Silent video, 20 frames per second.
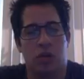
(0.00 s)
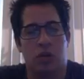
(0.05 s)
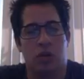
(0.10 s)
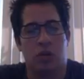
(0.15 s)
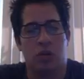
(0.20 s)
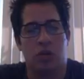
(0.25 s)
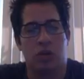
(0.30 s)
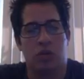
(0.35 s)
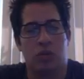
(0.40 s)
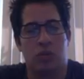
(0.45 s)

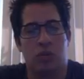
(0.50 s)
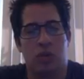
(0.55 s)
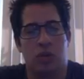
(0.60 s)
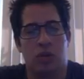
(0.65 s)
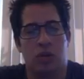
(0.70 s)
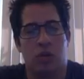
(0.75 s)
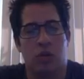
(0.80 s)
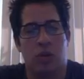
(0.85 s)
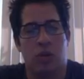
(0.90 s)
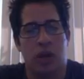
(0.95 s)
This would be
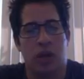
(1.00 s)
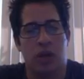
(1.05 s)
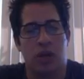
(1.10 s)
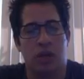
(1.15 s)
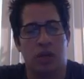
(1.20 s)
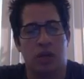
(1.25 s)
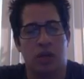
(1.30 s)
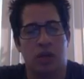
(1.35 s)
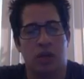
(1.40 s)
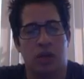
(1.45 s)
the
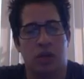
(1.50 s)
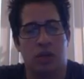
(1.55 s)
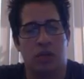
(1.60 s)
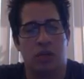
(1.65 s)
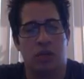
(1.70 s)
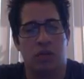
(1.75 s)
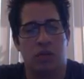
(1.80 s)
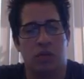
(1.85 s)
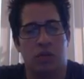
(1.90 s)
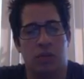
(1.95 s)
weight
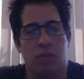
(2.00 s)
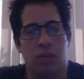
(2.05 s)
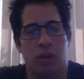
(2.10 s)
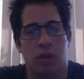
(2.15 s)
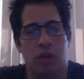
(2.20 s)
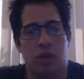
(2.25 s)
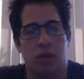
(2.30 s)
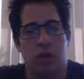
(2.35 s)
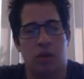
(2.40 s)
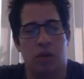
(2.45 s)
from the
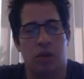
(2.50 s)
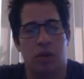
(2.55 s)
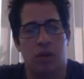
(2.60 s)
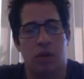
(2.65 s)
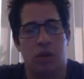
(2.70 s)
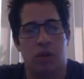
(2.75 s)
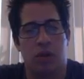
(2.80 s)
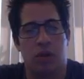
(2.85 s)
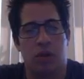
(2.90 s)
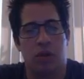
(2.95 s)

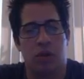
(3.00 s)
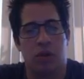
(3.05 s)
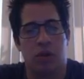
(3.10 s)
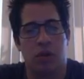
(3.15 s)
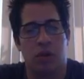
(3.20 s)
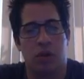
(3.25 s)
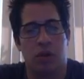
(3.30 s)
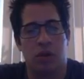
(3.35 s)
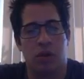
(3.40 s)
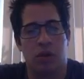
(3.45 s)
earth
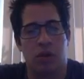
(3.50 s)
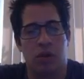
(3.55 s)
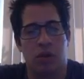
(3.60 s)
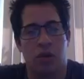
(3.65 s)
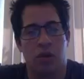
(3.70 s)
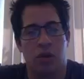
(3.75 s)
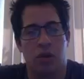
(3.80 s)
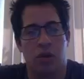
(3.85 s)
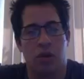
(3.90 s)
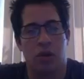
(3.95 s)

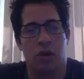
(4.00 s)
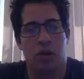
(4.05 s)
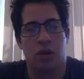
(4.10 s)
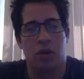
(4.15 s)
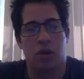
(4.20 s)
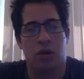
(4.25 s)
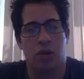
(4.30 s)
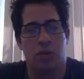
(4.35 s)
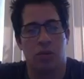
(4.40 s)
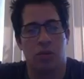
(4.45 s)

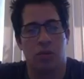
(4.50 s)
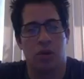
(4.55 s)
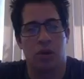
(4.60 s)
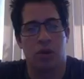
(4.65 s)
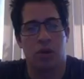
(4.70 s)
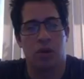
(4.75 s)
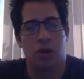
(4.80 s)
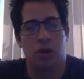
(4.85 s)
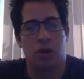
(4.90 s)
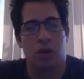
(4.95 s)
on the
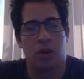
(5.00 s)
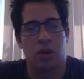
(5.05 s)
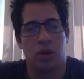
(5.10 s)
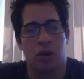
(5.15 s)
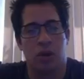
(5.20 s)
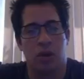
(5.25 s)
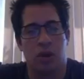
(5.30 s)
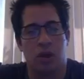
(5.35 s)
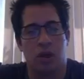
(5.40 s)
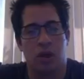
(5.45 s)
book.
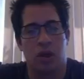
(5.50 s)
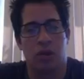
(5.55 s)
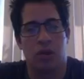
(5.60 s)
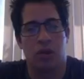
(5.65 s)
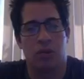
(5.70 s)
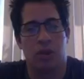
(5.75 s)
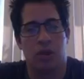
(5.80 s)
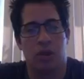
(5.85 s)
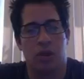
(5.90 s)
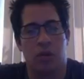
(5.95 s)
That would
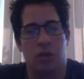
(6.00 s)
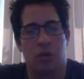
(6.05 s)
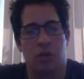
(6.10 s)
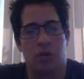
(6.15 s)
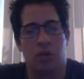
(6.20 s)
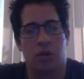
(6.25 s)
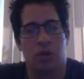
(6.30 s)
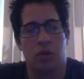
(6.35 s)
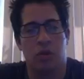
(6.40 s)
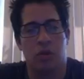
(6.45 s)
be equal
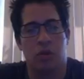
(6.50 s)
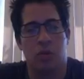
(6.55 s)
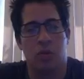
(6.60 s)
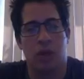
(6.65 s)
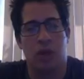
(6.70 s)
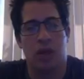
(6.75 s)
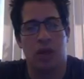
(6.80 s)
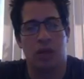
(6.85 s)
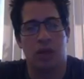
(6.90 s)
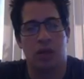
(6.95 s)
to the
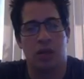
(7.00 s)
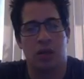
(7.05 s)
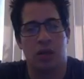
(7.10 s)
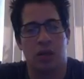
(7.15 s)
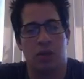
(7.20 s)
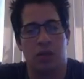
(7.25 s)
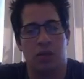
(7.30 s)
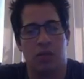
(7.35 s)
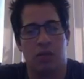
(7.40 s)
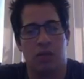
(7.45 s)
weight
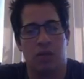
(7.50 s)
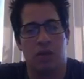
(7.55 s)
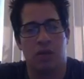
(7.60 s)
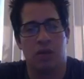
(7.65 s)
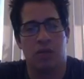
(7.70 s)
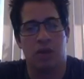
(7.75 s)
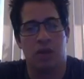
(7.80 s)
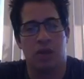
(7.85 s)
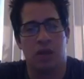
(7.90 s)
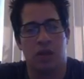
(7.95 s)
of
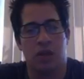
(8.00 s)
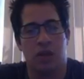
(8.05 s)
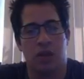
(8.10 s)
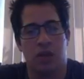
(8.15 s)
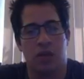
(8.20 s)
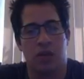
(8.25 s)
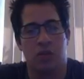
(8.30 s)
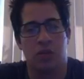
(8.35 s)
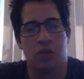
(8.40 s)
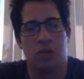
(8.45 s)
15
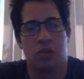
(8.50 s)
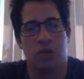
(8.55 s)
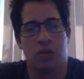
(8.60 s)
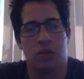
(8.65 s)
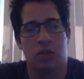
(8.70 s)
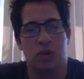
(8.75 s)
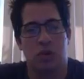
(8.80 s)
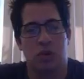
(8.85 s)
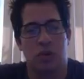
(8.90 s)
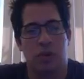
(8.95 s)

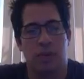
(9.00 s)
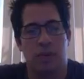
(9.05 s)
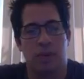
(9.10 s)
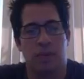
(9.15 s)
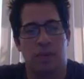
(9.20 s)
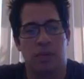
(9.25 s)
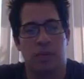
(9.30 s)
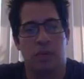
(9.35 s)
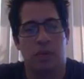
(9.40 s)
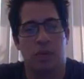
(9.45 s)
newtons.
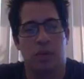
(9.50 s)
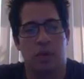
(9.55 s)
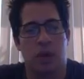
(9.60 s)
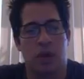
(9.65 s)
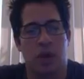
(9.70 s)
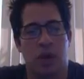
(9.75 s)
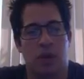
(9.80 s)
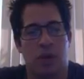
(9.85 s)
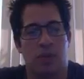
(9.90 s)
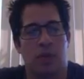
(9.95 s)

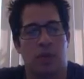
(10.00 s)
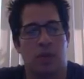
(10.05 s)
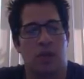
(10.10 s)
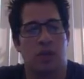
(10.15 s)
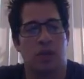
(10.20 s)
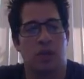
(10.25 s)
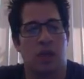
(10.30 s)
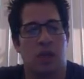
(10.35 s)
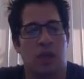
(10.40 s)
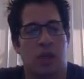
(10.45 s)
Okay, let's
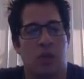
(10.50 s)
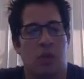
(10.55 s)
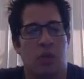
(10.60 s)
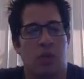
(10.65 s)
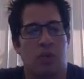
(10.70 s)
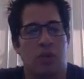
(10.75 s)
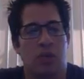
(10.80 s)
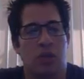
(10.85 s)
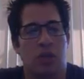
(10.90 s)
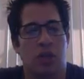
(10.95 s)
say that we're
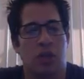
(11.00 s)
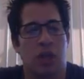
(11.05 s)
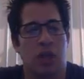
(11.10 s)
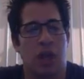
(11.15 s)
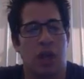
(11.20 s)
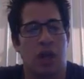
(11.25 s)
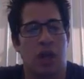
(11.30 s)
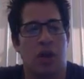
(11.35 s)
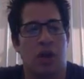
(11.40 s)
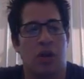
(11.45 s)
pushing
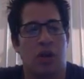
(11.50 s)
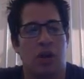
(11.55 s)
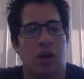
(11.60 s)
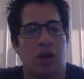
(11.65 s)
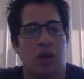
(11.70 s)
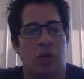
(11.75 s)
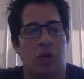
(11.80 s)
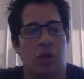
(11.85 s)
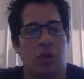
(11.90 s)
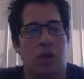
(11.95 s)
on
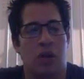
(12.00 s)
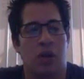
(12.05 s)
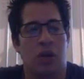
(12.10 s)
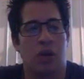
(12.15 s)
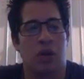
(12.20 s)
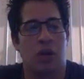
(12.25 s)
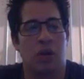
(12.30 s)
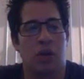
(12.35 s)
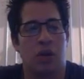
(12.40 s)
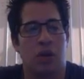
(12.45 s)
it with
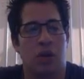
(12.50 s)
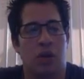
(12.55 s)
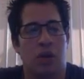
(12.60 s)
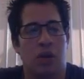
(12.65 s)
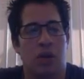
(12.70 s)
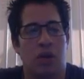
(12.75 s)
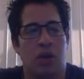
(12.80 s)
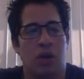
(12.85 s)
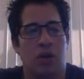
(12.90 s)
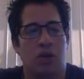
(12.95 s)

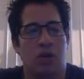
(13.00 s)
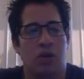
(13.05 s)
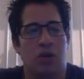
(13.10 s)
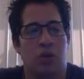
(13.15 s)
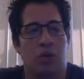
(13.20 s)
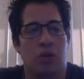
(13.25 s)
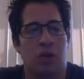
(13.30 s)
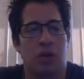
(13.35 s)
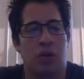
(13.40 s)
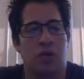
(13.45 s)

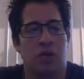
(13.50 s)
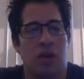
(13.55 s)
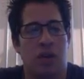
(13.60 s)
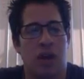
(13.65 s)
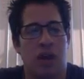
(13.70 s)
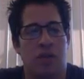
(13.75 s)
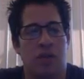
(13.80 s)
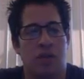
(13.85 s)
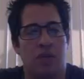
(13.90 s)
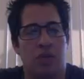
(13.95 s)

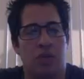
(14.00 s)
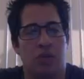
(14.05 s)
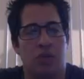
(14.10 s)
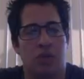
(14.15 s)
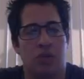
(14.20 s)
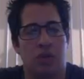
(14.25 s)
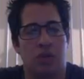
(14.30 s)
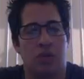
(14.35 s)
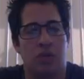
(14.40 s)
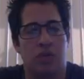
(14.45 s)
25
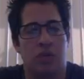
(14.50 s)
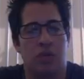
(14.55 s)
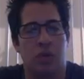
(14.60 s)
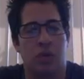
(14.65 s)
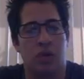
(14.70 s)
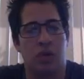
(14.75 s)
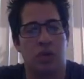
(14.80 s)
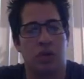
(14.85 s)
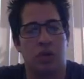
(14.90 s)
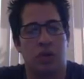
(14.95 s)
newtons of
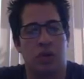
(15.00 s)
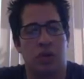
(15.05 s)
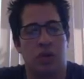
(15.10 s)
force.